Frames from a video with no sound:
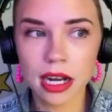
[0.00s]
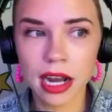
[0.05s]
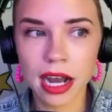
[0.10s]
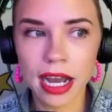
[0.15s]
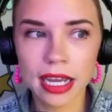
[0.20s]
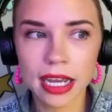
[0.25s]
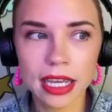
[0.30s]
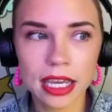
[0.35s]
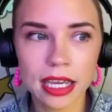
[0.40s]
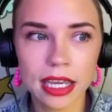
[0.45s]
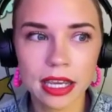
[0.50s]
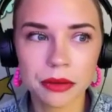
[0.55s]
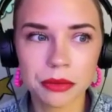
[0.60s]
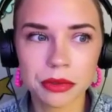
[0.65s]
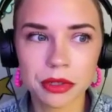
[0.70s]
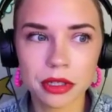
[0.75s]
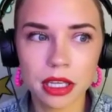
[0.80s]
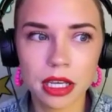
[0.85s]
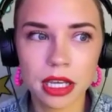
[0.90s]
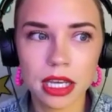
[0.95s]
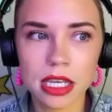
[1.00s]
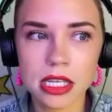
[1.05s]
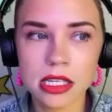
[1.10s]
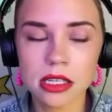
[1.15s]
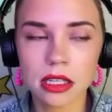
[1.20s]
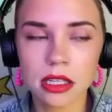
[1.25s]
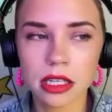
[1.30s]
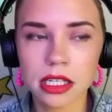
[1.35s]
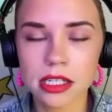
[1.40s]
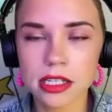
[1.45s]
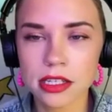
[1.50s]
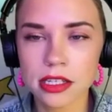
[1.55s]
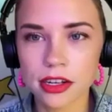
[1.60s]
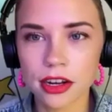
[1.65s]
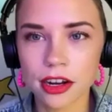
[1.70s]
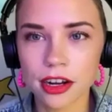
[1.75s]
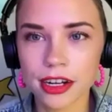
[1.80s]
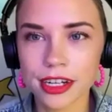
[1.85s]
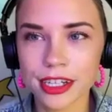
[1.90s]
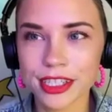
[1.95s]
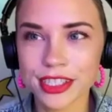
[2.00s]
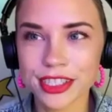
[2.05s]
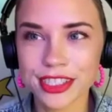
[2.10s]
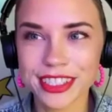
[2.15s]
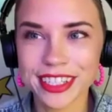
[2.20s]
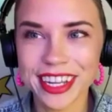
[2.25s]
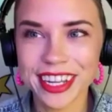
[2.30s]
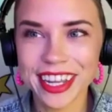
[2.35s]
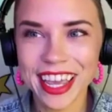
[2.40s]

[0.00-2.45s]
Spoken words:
I can get really easily discouraged